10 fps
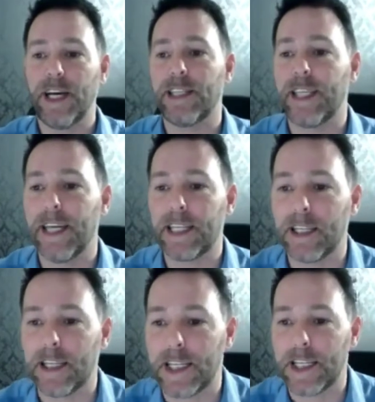Laurie. That is
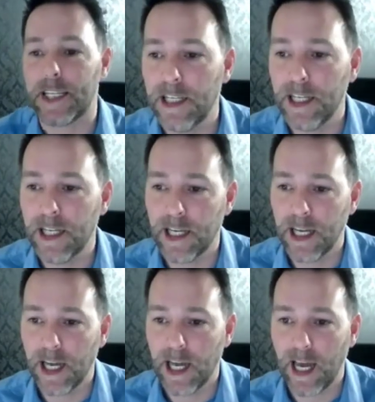excellent to hear.
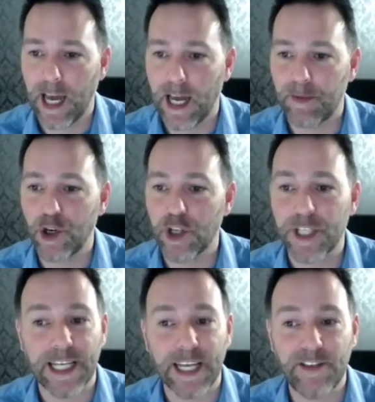
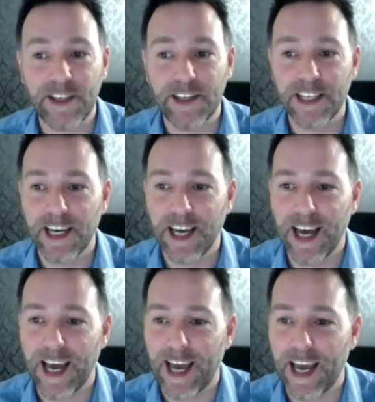Jock J. Davis.
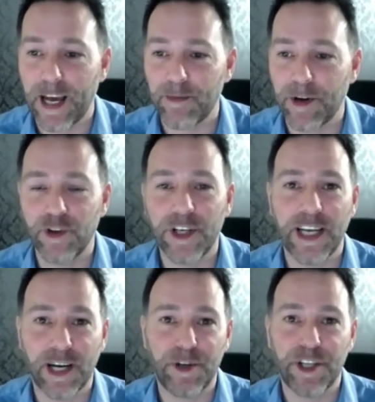I
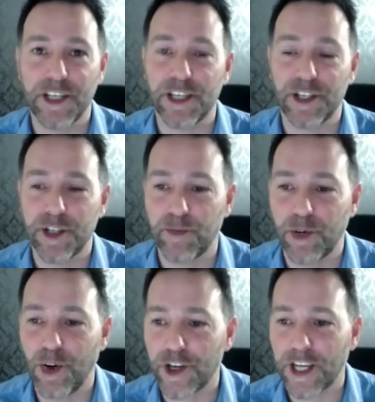really appreciate your
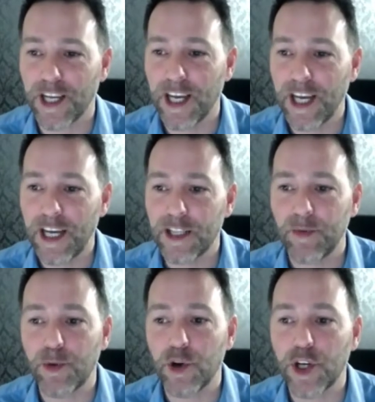support, Jock. The
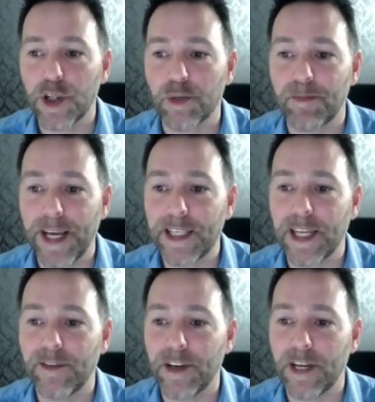support group is the
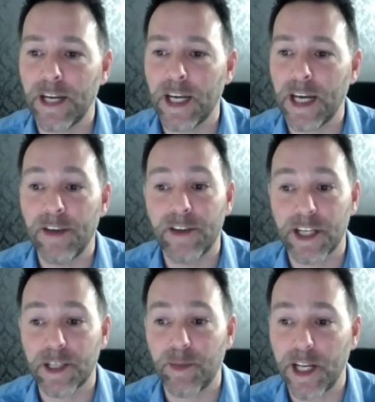best I've
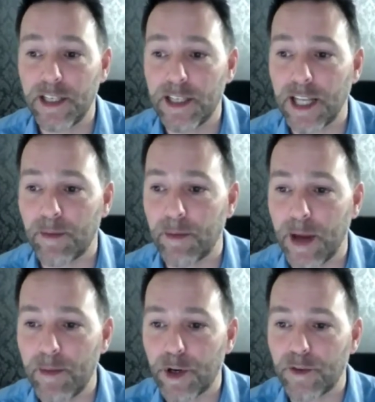ever experienced. I'm a
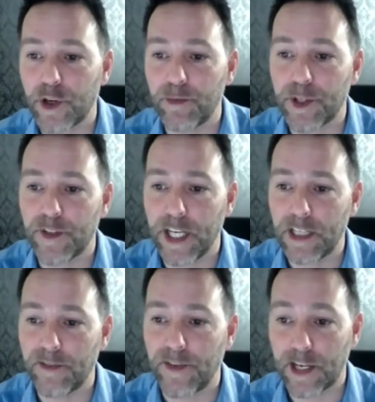member of groups of
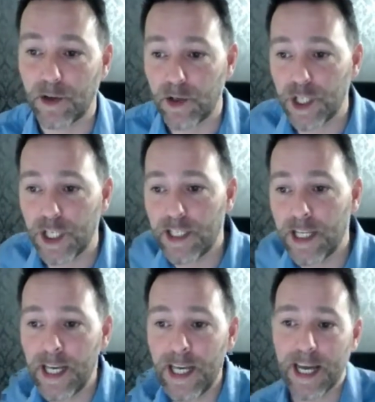certified
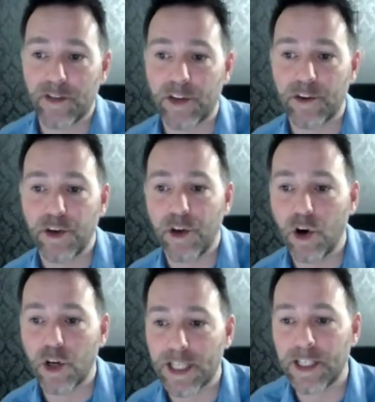coaches, and they're
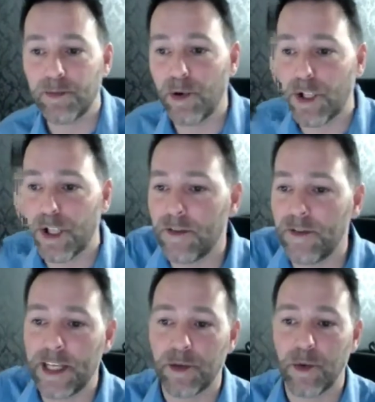not as
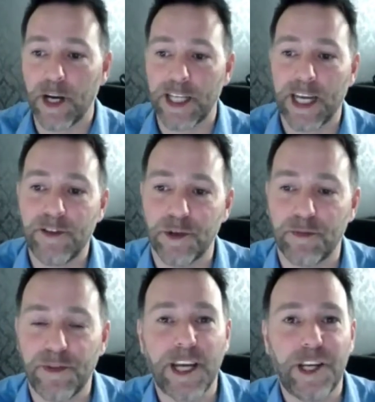supportive as the YDF
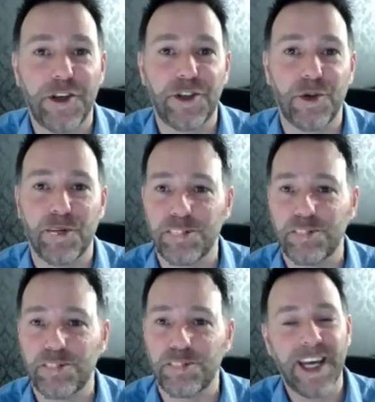group. Thank you so
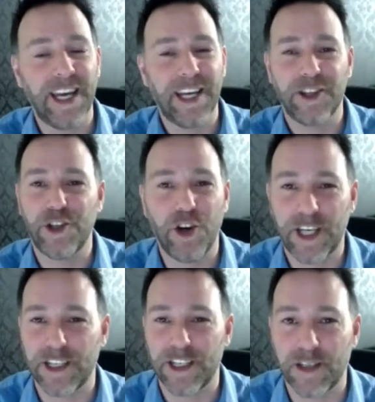much, Jock.
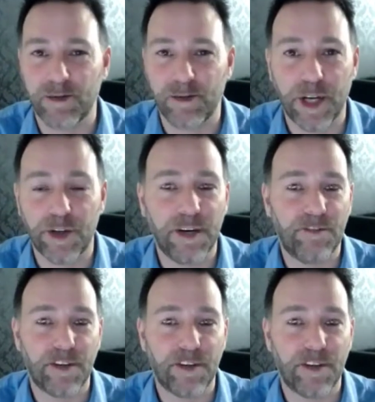Jock is just brilliant.
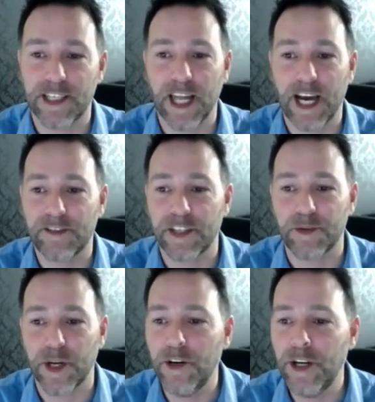If you've seen his lives
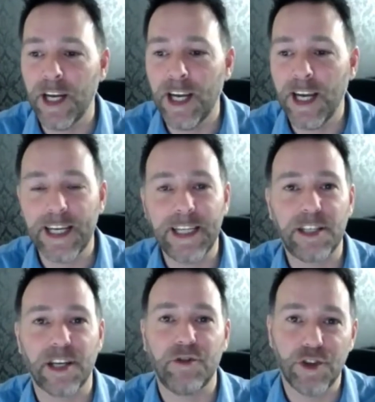as well,
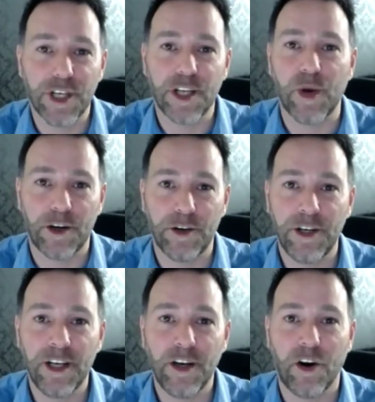he's done really
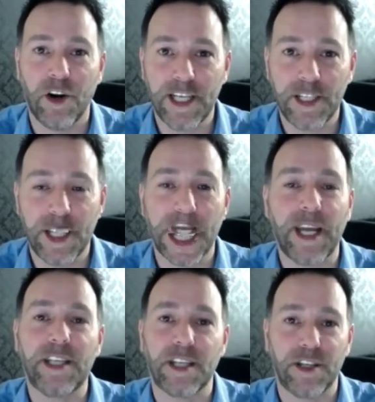well on his
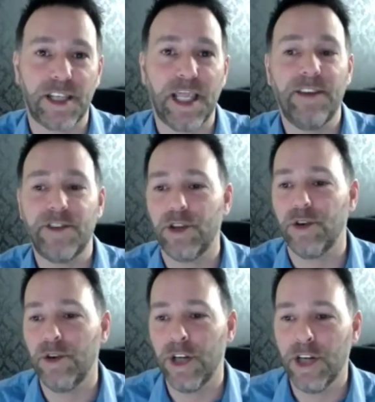page and on his live
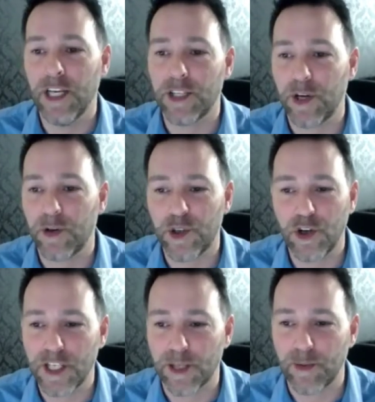show as well.
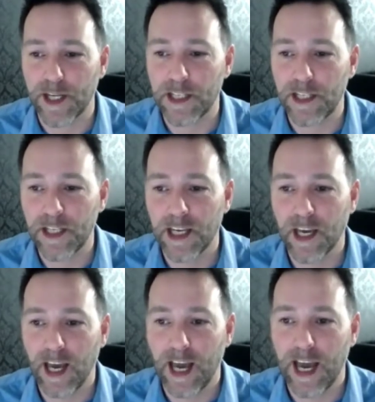Jock is amazing.
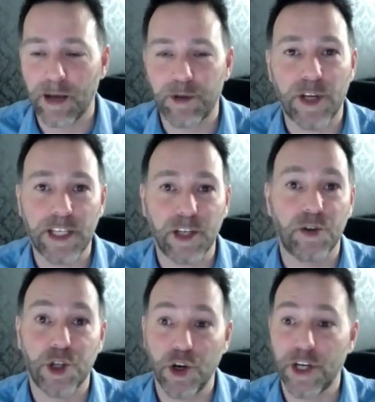And you'll get to
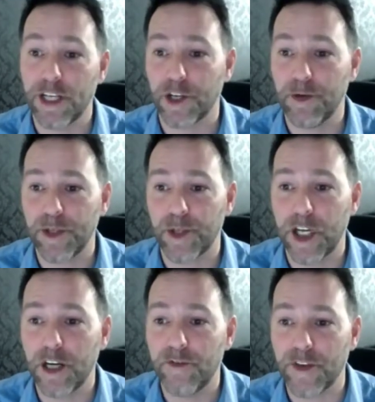know Jock in the group
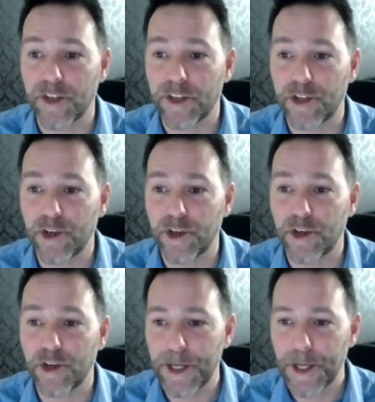as well if you've just
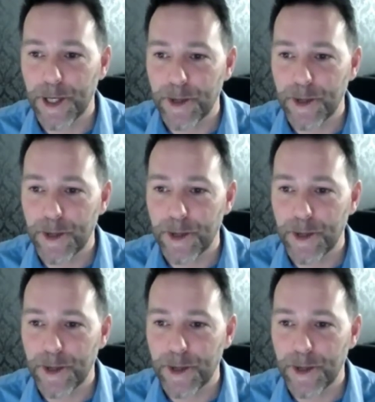joined.